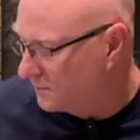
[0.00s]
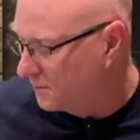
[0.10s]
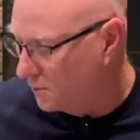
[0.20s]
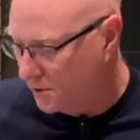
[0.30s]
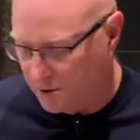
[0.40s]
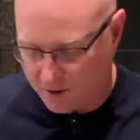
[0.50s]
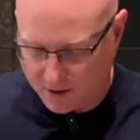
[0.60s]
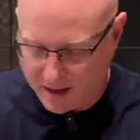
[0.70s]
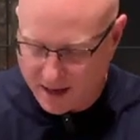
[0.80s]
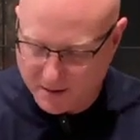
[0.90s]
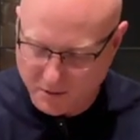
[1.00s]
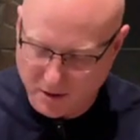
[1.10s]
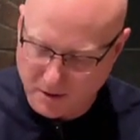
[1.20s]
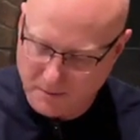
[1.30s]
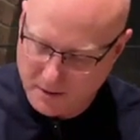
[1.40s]
for your
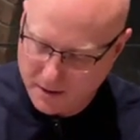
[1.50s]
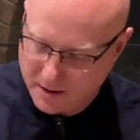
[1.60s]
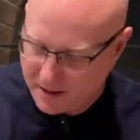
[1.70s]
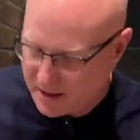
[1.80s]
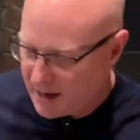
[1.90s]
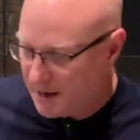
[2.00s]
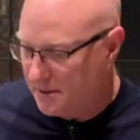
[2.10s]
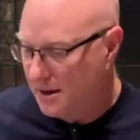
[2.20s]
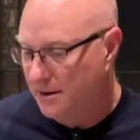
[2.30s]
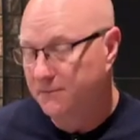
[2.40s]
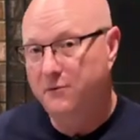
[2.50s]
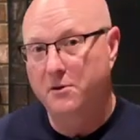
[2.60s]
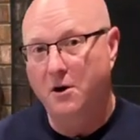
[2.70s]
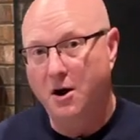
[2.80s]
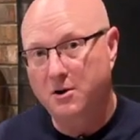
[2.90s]
camera. And then for
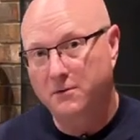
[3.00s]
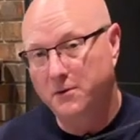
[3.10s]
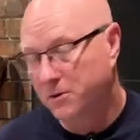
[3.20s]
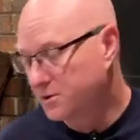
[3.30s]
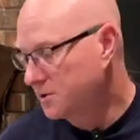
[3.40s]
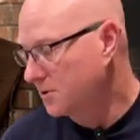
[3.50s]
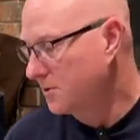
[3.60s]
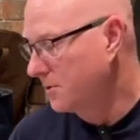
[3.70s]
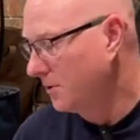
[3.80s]
the autofocuser, the